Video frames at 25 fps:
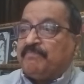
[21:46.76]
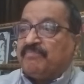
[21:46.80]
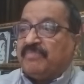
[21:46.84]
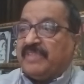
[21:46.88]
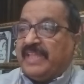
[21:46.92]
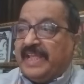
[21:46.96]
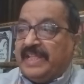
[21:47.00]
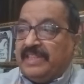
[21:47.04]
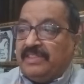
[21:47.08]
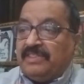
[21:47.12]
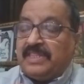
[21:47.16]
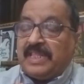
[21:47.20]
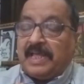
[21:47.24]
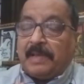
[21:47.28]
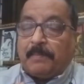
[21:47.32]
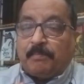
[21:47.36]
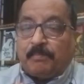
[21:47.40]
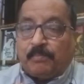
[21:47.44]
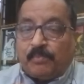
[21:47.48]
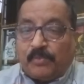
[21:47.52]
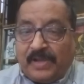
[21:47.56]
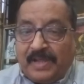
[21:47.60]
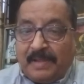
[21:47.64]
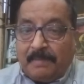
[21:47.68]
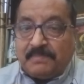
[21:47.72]
in the
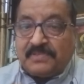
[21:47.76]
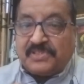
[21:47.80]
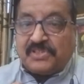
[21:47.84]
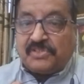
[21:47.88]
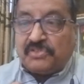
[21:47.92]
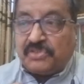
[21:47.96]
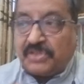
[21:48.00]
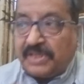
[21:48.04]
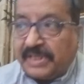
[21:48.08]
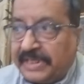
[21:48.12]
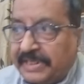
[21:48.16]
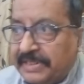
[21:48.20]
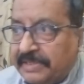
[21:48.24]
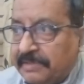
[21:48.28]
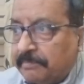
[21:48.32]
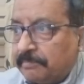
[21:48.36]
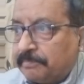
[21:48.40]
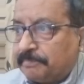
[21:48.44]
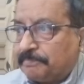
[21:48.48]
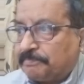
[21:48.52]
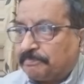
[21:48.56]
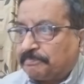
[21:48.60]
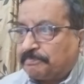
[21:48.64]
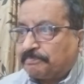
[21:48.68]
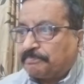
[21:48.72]
poem's
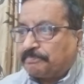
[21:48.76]
turn,